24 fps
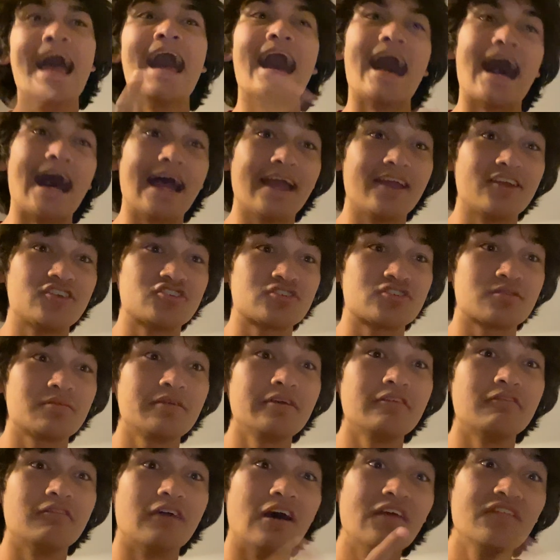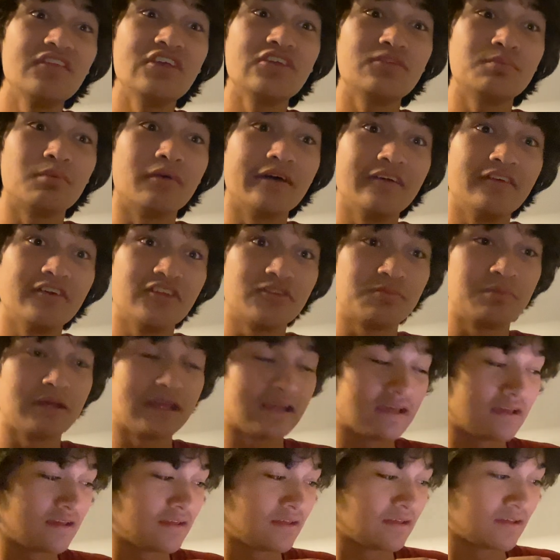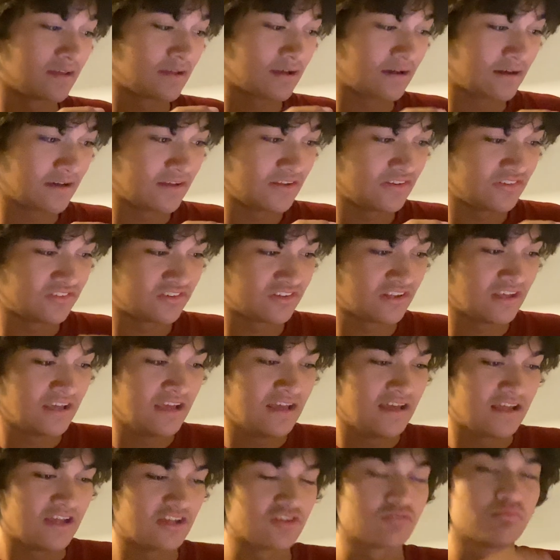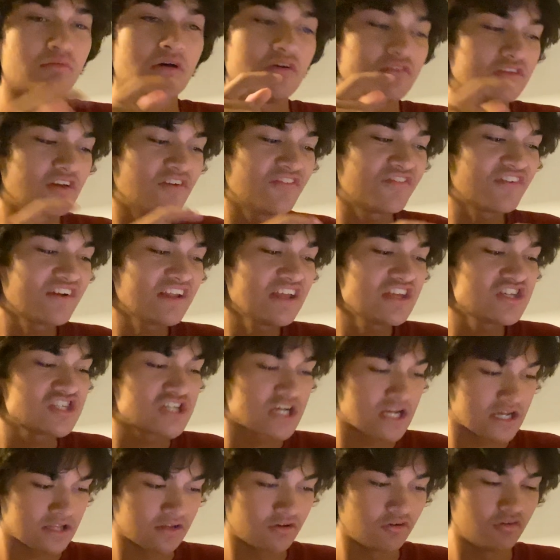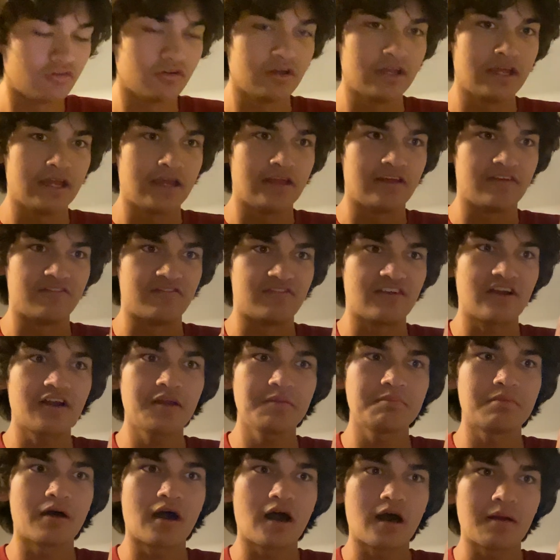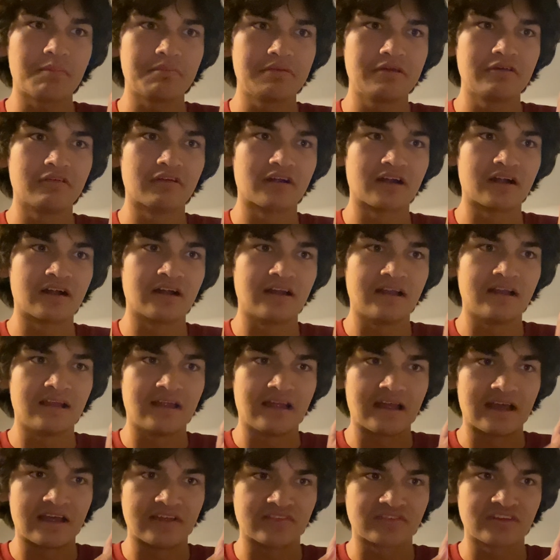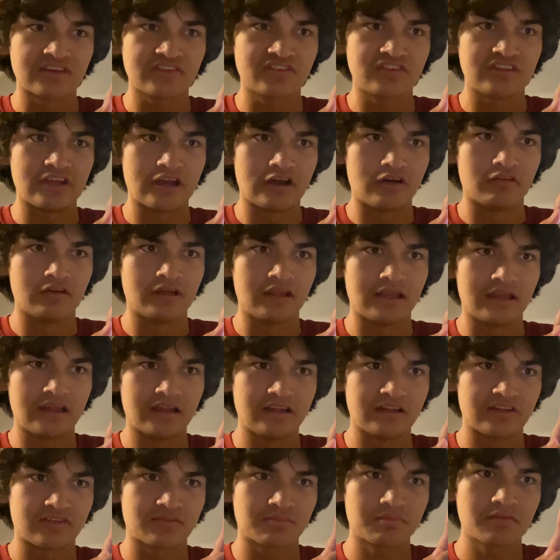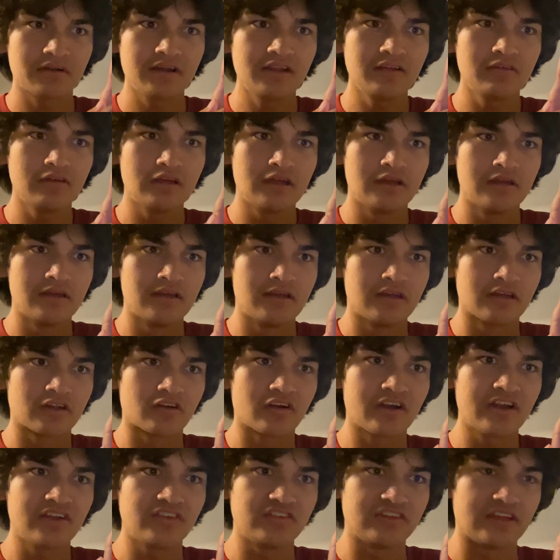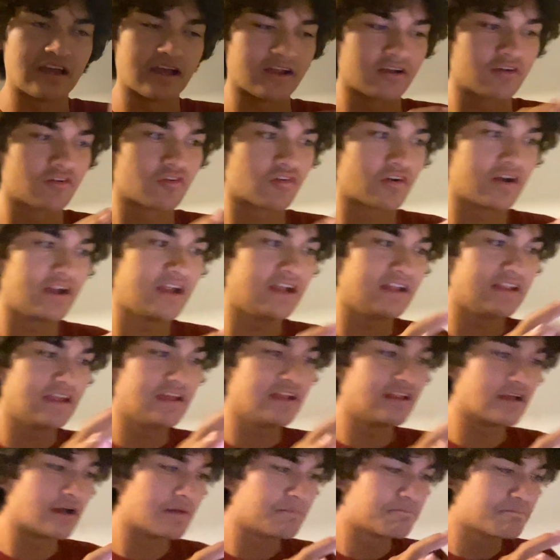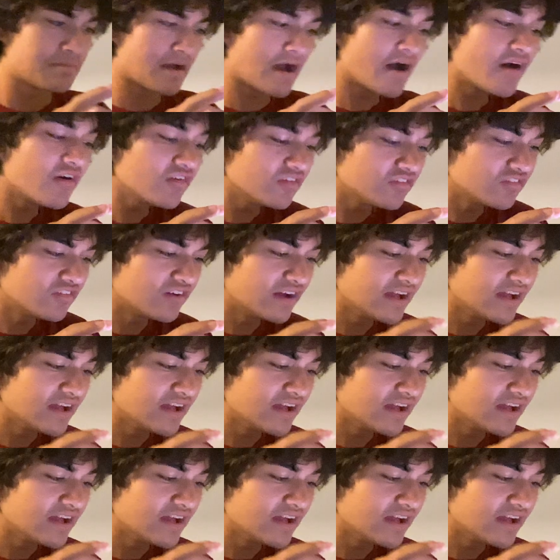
I extremely love this playlist because it's well known for the channel and very popular, as you guys know, and it's pretty crazy. I created about